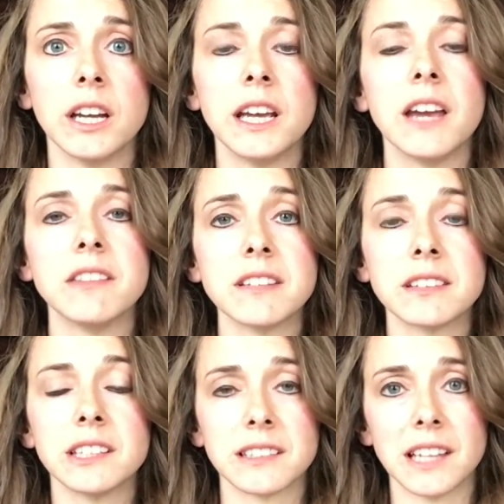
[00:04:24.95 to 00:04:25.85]
and these
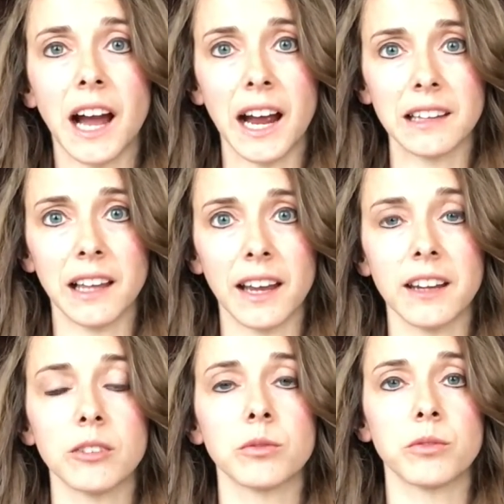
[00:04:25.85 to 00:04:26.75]
lists highlight
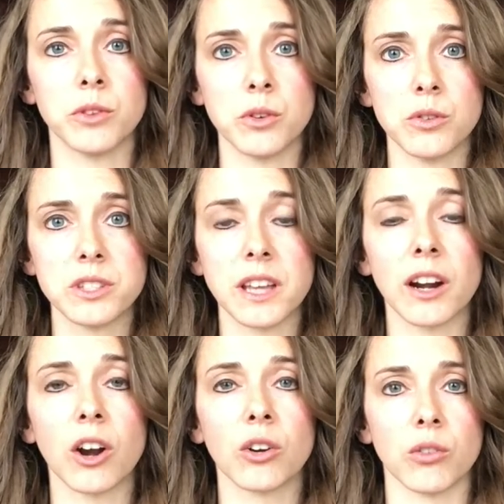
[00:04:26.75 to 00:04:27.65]
foods that
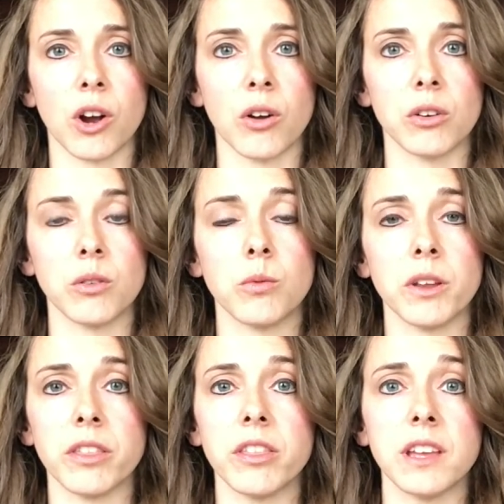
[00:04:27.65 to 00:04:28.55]
are grown with
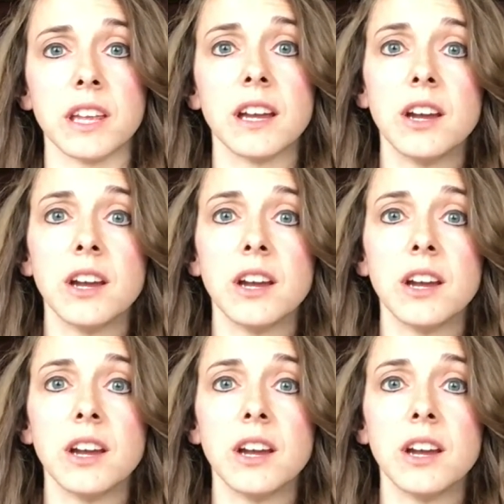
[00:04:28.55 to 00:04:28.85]
the